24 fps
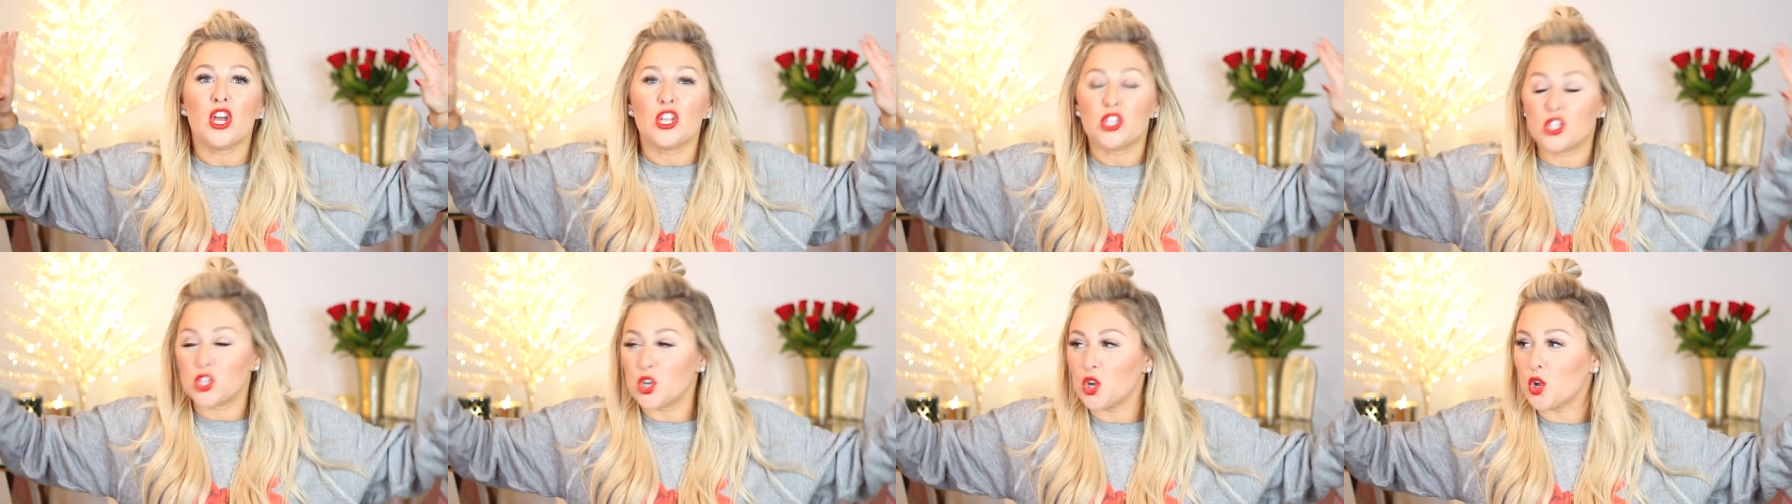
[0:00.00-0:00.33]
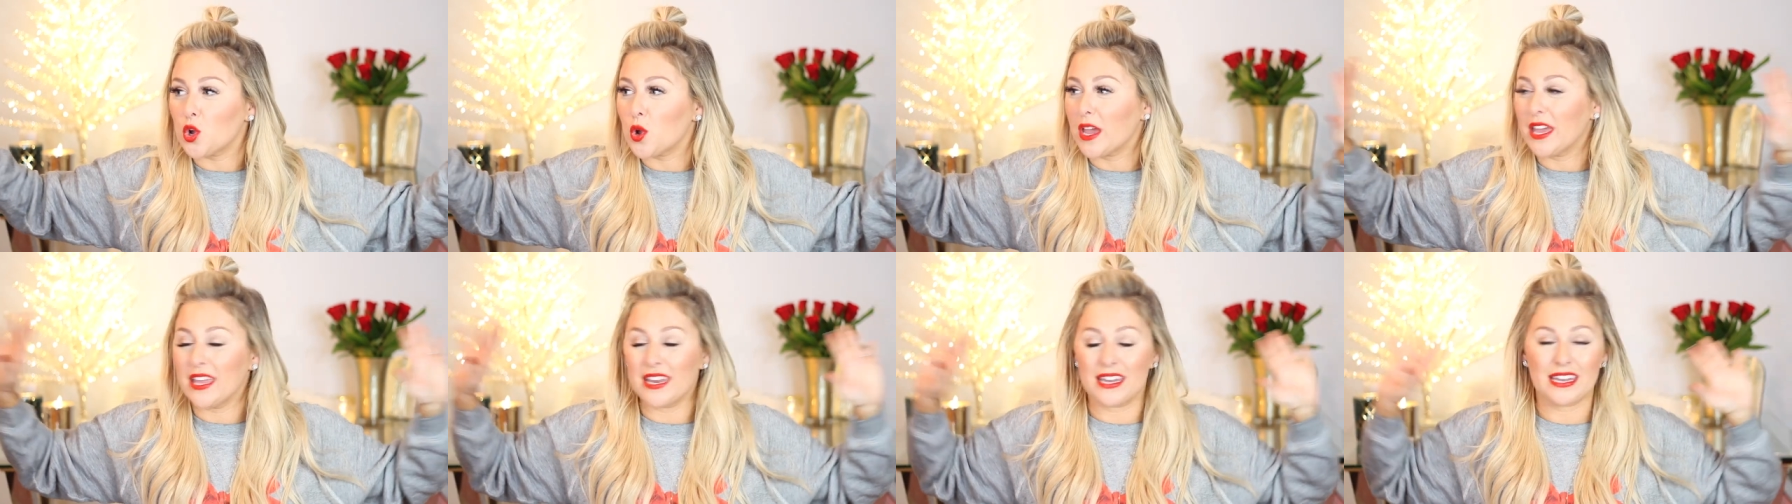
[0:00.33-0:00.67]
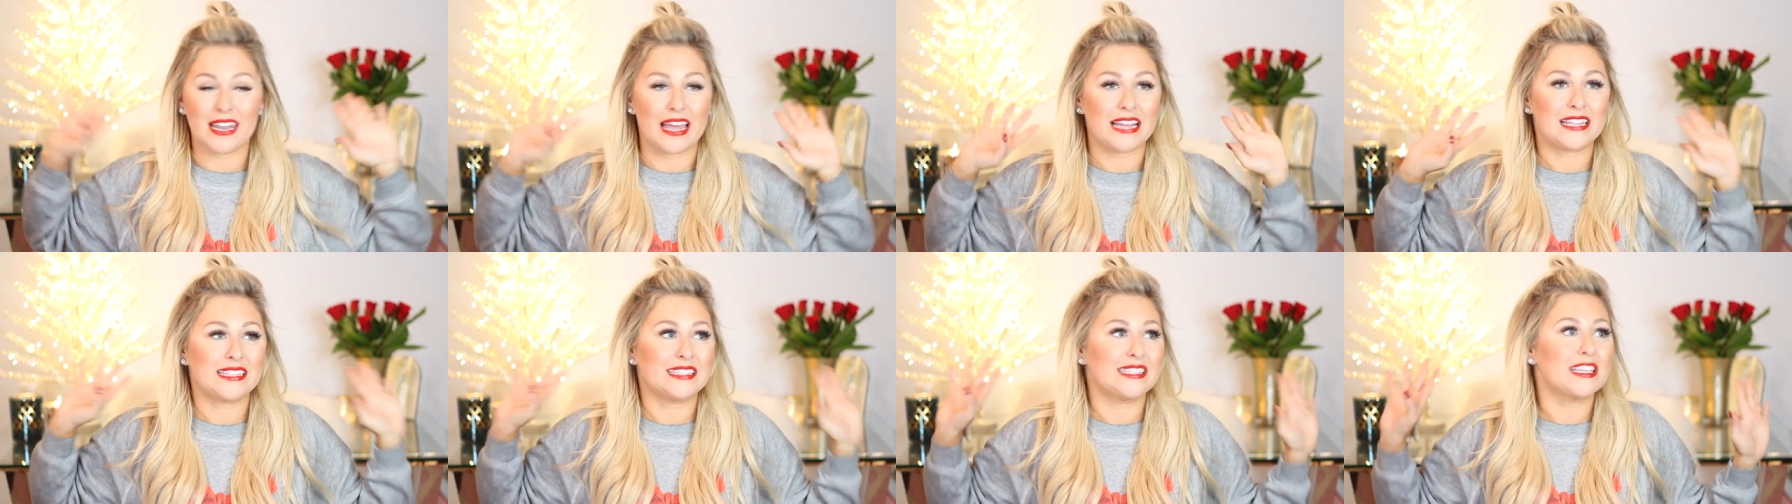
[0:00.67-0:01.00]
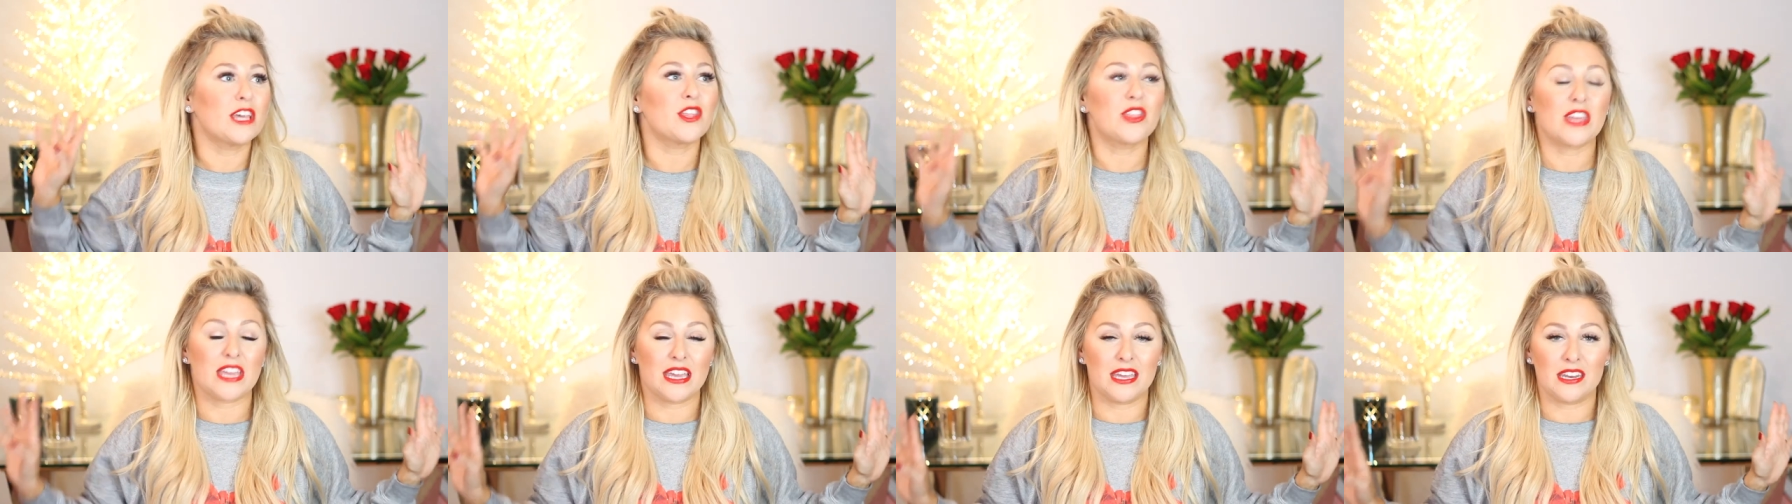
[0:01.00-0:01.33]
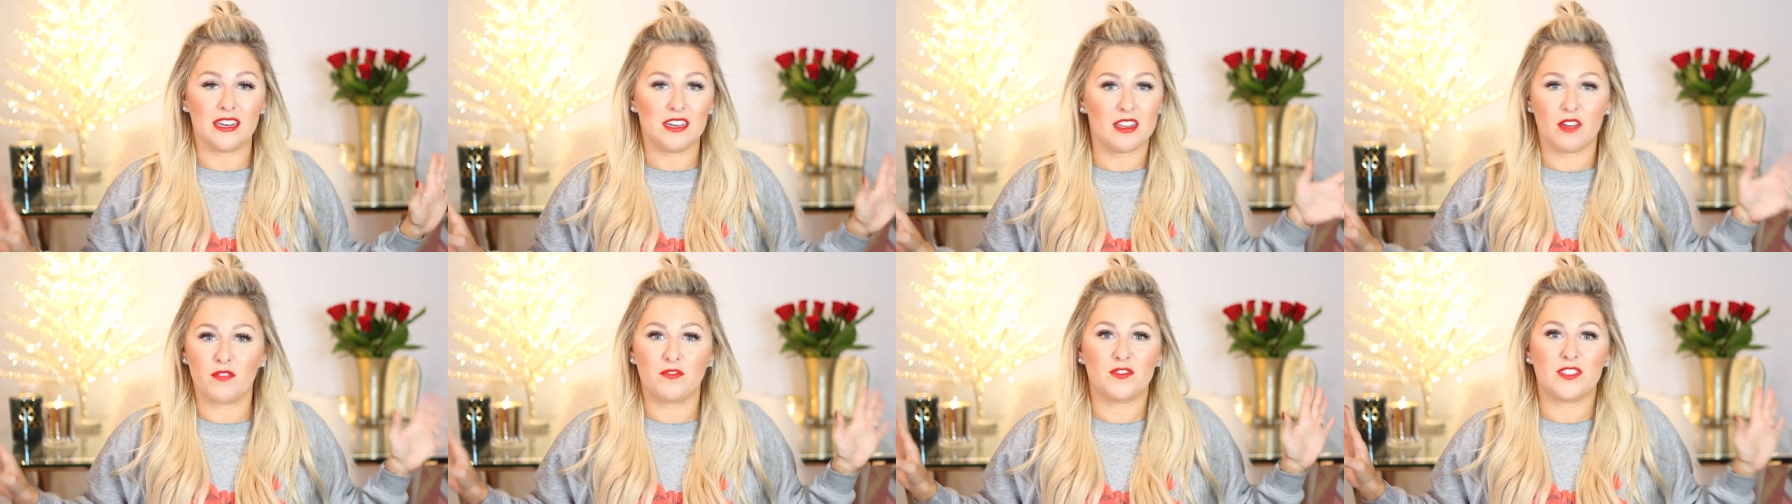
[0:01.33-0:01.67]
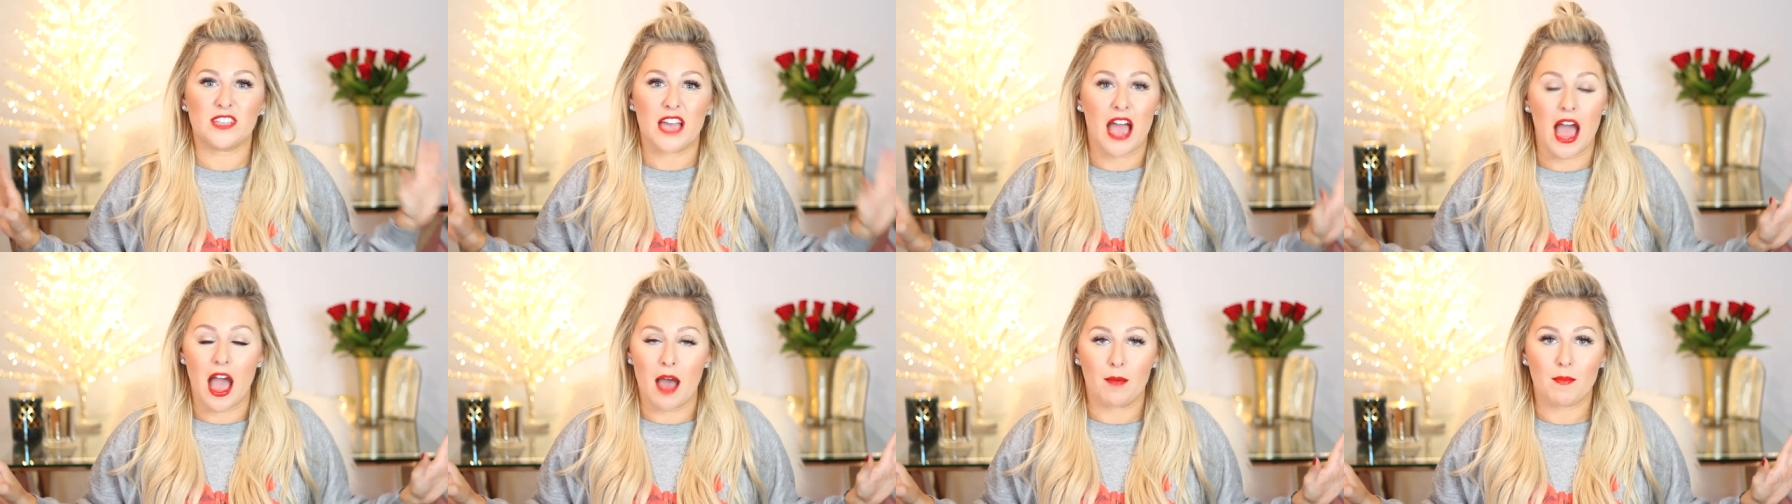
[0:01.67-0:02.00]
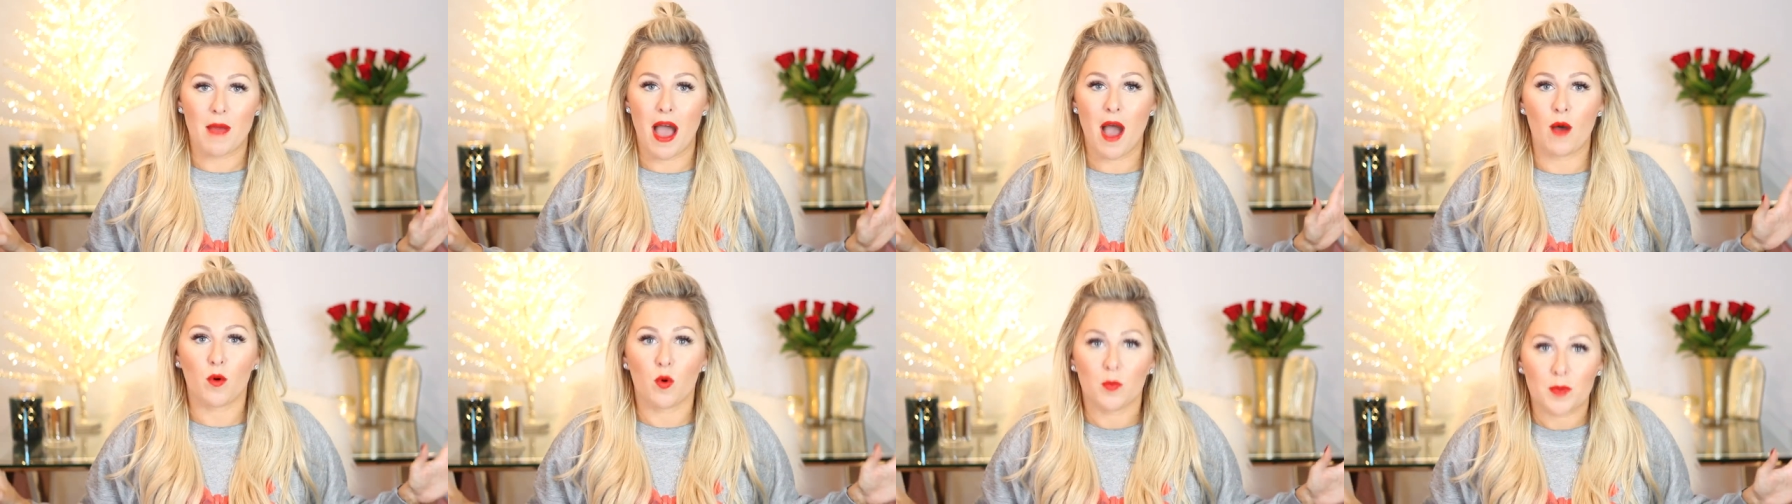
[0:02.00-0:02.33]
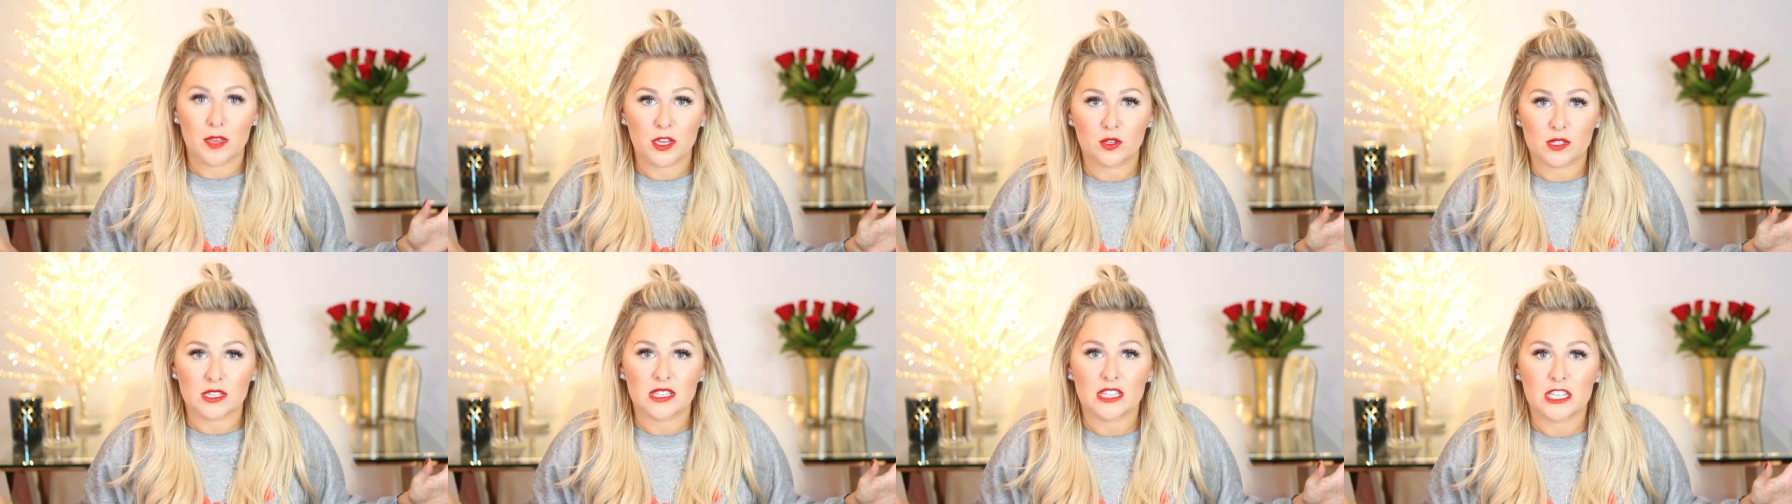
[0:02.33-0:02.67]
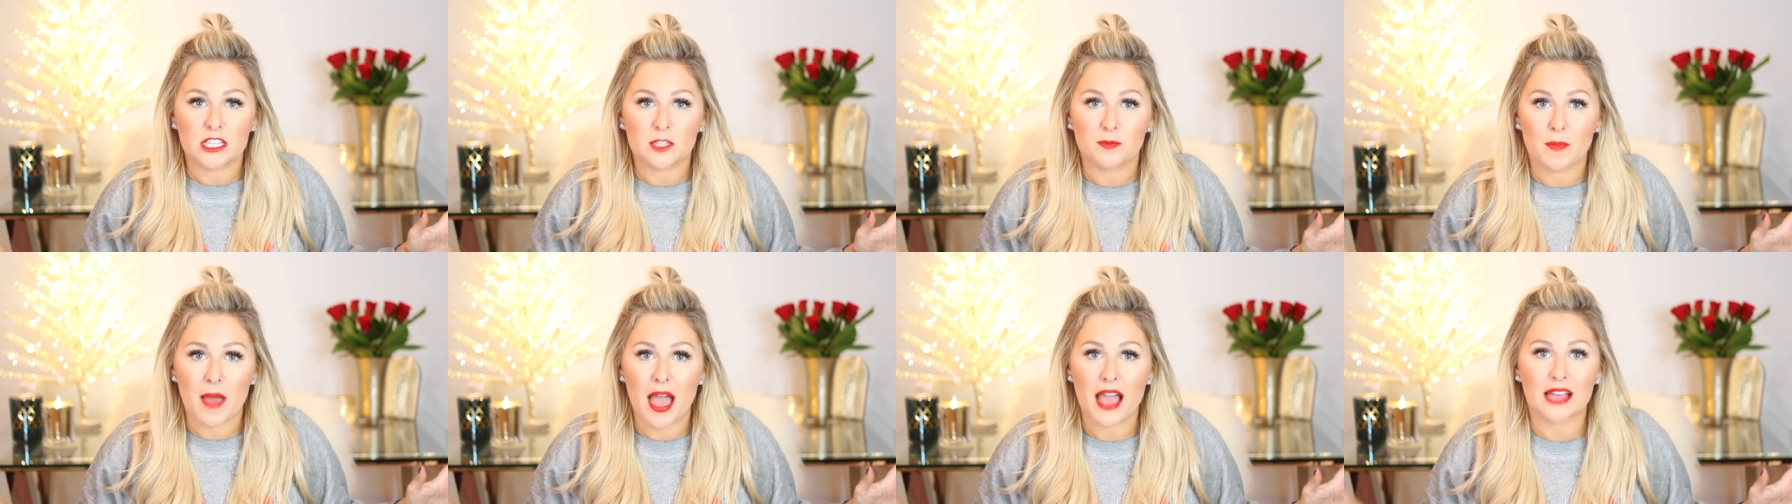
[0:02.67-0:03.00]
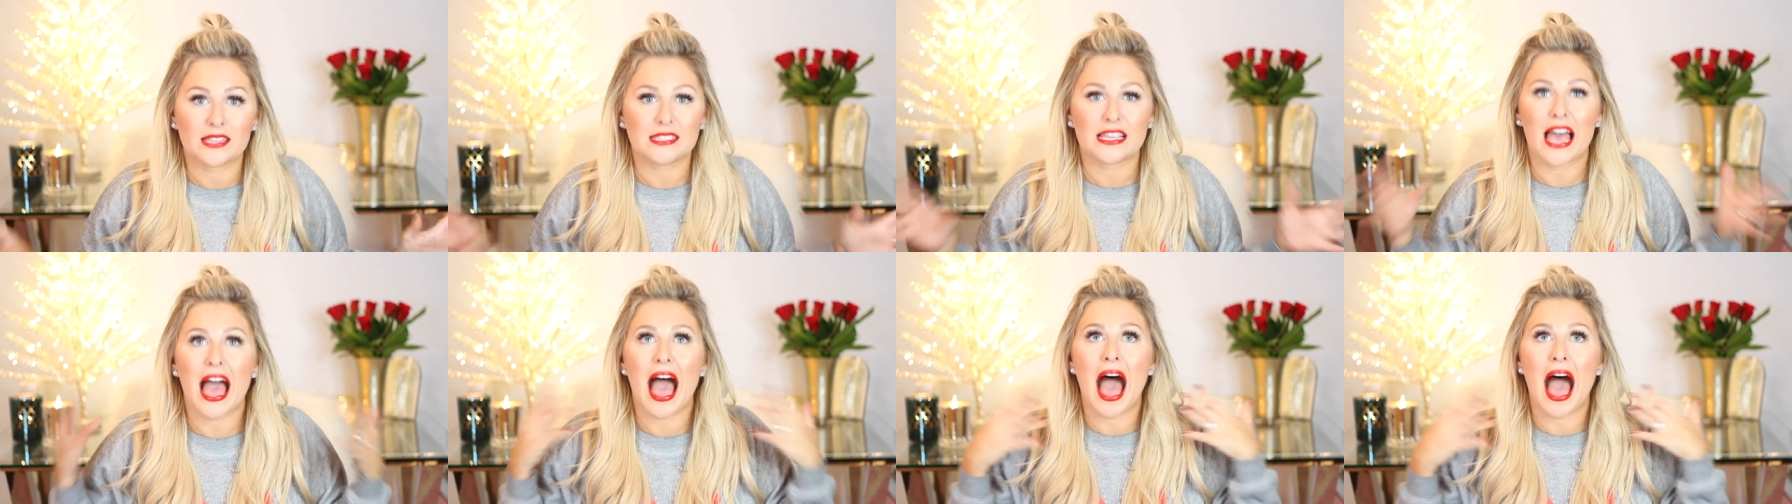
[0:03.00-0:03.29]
to it, like till the end of time. I will be using these bags.